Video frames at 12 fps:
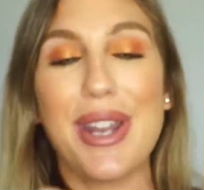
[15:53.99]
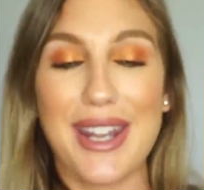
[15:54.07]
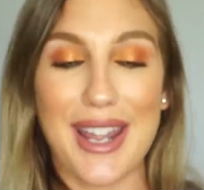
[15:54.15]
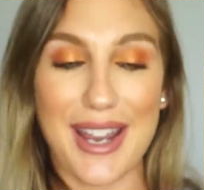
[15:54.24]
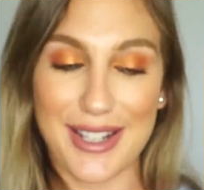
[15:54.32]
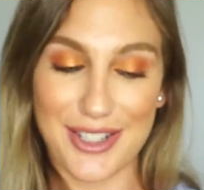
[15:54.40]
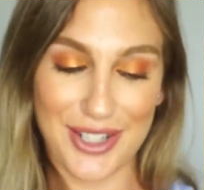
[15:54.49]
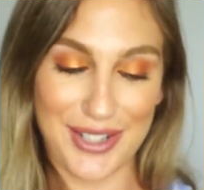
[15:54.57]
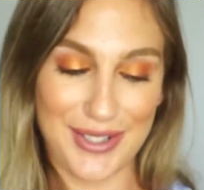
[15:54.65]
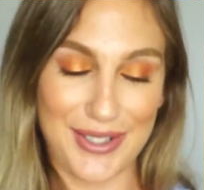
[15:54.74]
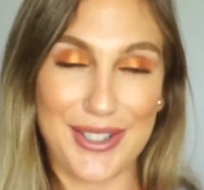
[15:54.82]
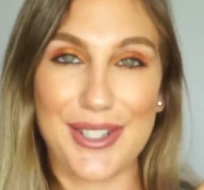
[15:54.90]
And I
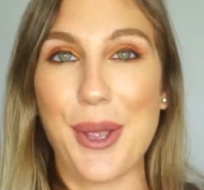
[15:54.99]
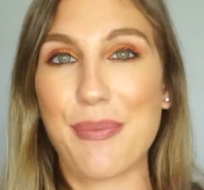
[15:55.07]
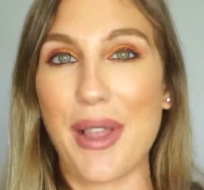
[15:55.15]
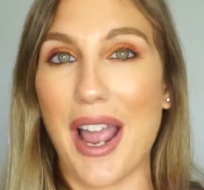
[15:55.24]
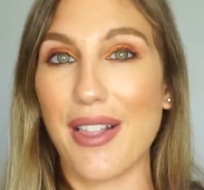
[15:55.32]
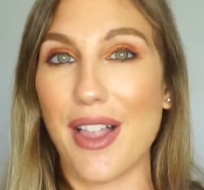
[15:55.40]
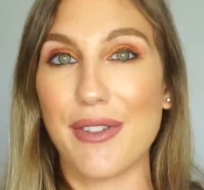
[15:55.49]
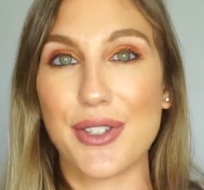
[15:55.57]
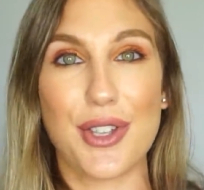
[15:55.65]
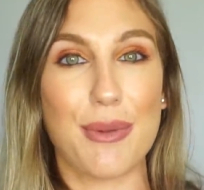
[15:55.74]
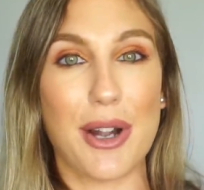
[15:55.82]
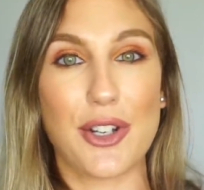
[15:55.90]
just, I love it
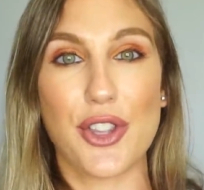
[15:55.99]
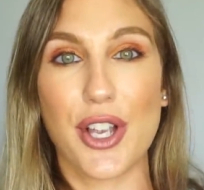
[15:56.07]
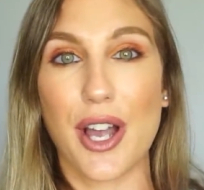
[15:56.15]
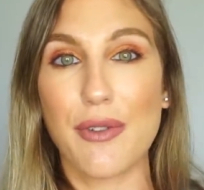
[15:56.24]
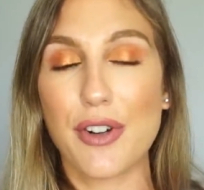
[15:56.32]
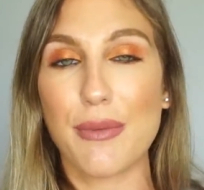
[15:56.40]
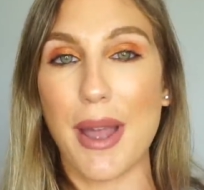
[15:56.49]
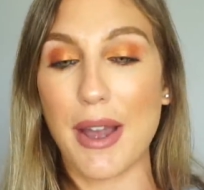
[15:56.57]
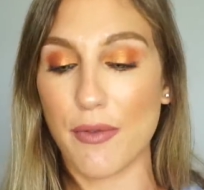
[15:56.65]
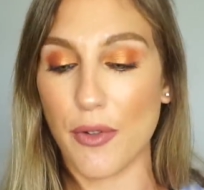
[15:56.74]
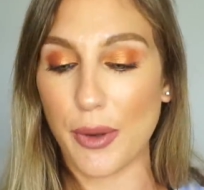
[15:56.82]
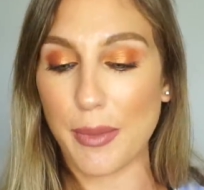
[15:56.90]
so much. The Comfort
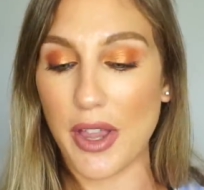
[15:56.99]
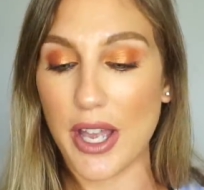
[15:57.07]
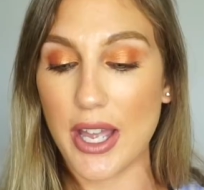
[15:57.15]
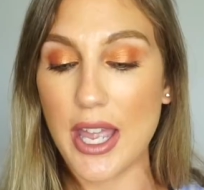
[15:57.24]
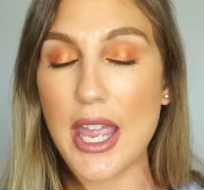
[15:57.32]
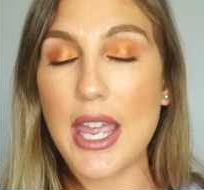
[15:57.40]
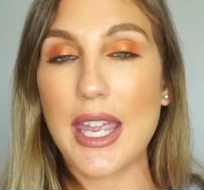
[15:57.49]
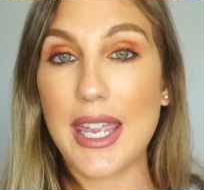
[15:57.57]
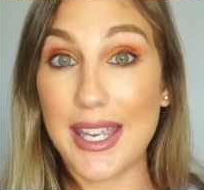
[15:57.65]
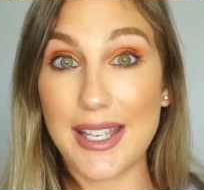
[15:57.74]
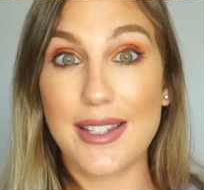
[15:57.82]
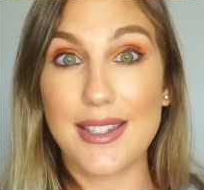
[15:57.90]
Matte formula
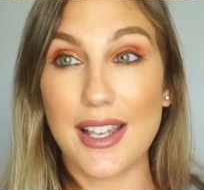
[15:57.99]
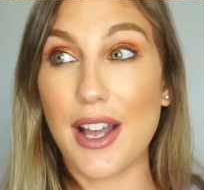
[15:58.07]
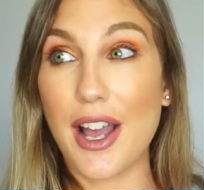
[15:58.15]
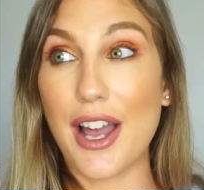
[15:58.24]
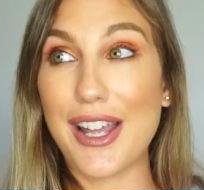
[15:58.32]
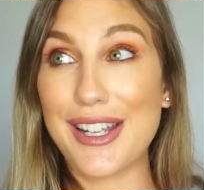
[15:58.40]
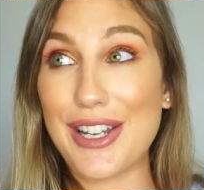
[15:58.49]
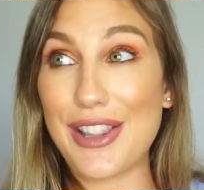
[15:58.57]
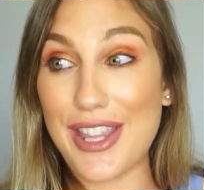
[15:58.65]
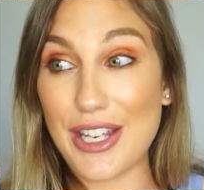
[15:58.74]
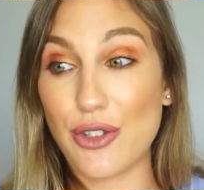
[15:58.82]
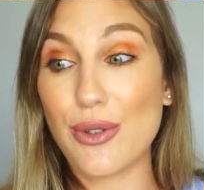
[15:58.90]
is it,
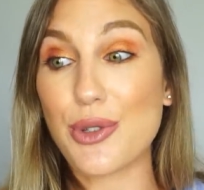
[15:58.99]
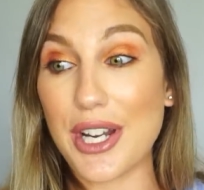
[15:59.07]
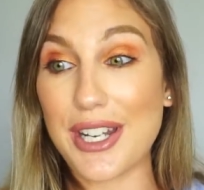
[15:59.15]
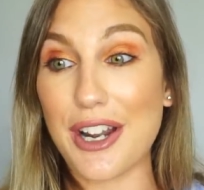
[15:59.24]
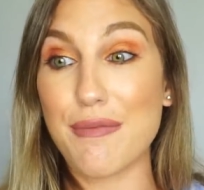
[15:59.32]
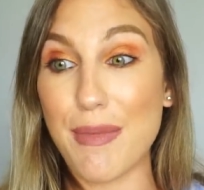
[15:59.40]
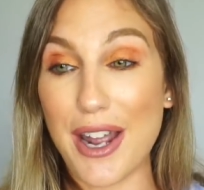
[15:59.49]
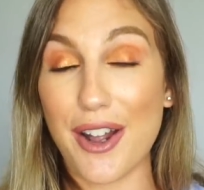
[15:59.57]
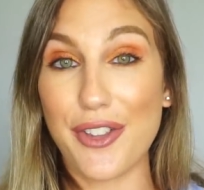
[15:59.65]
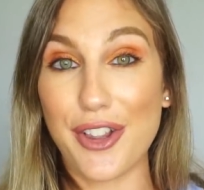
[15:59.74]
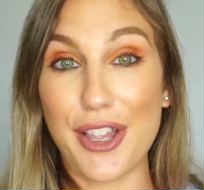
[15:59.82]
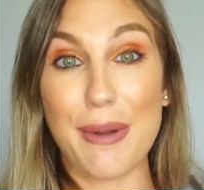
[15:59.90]
they do dry down matte
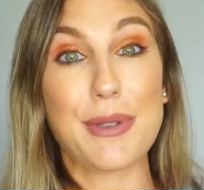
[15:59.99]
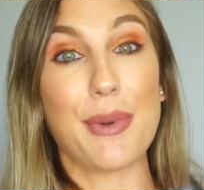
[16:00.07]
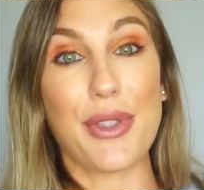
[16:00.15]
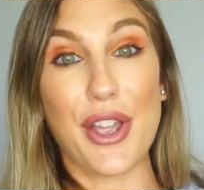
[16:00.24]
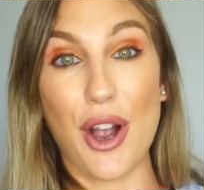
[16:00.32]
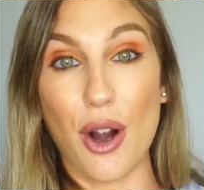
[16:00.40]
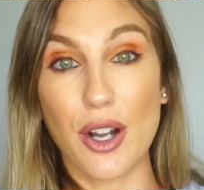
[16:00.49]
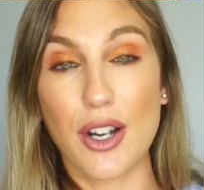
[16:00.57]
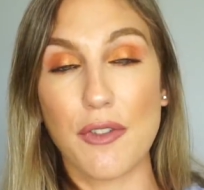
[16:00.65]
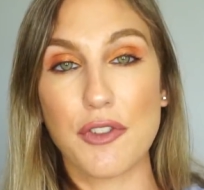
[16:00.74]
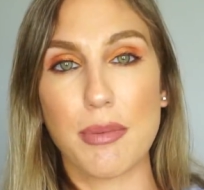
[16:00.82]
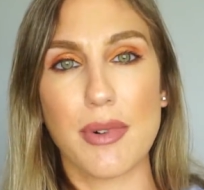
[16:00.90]
on the lips, but they are
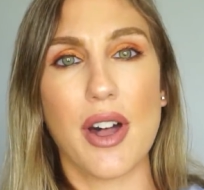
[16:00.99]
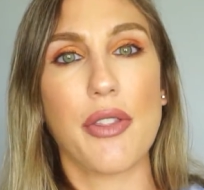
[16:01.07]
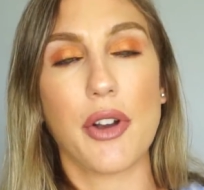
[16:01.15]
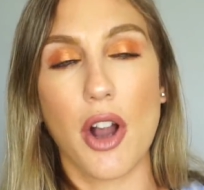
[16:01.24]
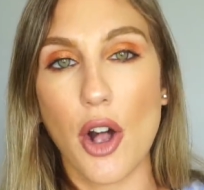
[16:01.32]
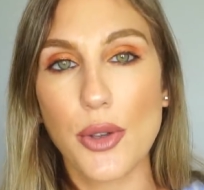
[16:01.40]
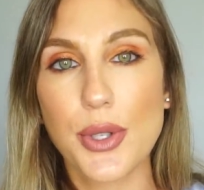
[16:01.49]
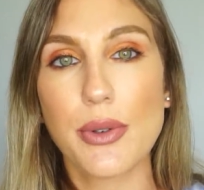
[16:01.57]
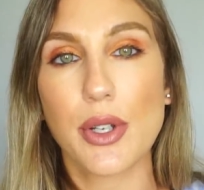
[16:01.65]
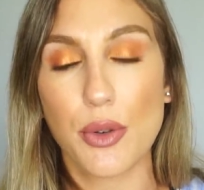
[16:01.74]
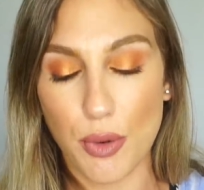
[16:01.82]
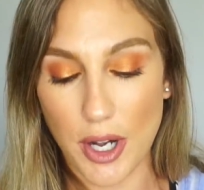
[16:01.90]
comfortable and they're also
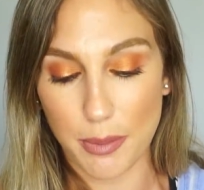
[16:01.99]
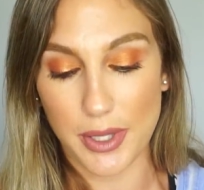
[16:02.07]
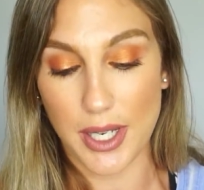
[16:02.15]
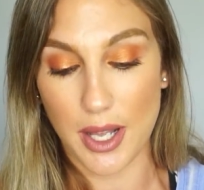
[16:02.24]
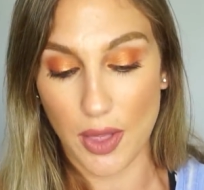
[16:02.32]
incredibly